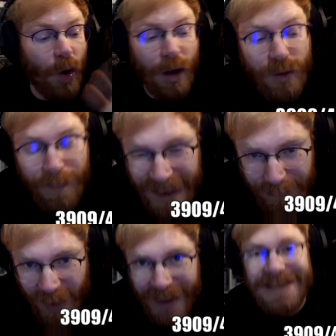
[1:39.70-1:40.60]
you big
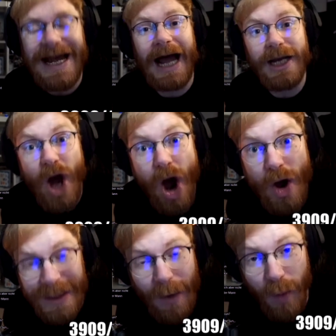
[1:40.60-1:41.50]
brains. I know
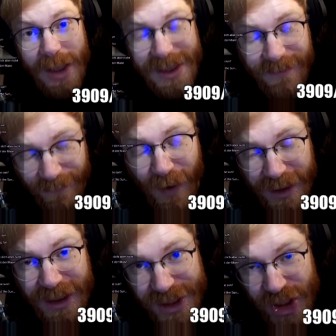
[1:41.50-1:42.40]
there was
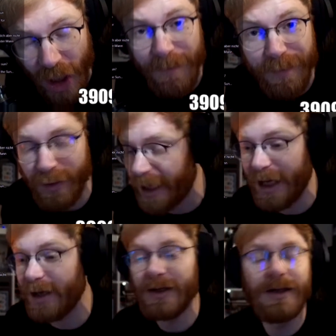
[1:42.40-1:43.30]
fucking sun
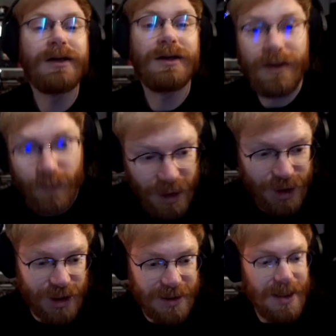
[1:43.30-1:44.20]
pray
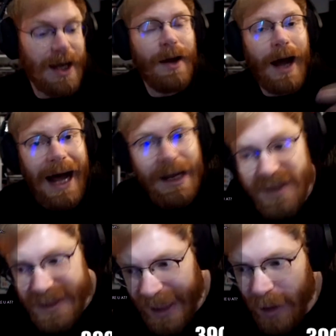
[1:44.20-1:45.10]
religions. I'm
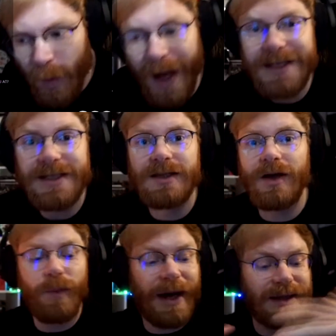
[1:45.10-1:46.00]
saying, why
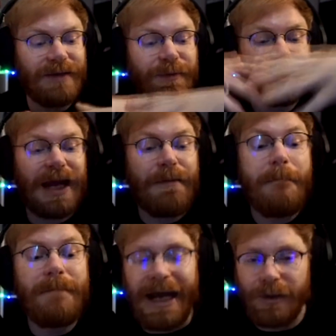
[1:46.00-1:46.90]
it never became a
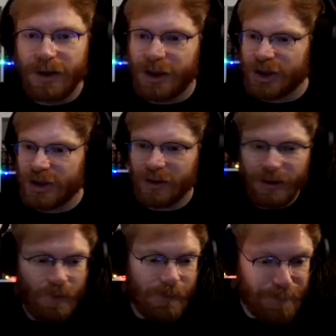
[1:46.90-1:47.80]
main religion
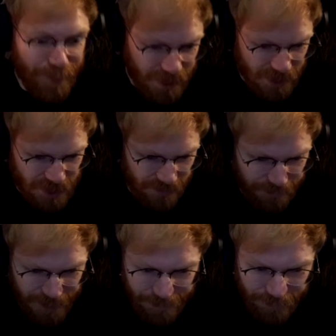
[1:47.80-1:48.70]
with billions of
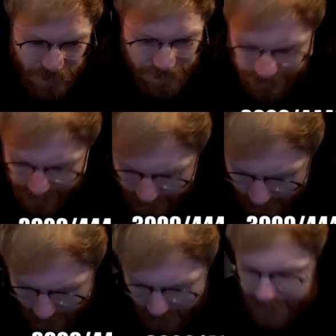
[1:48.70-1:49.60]
people?
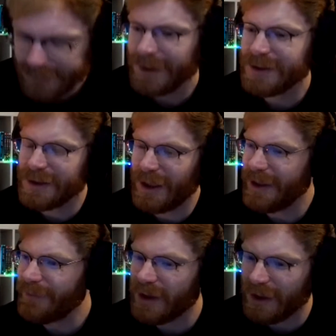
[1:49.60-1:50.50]
I
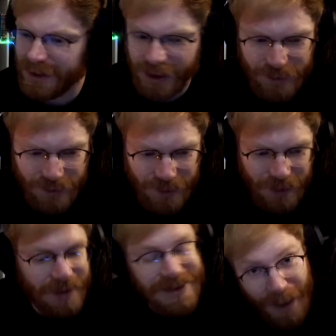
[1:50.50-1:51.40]
never got that.
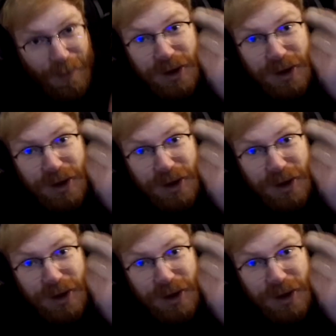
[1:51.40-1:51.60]
Because I would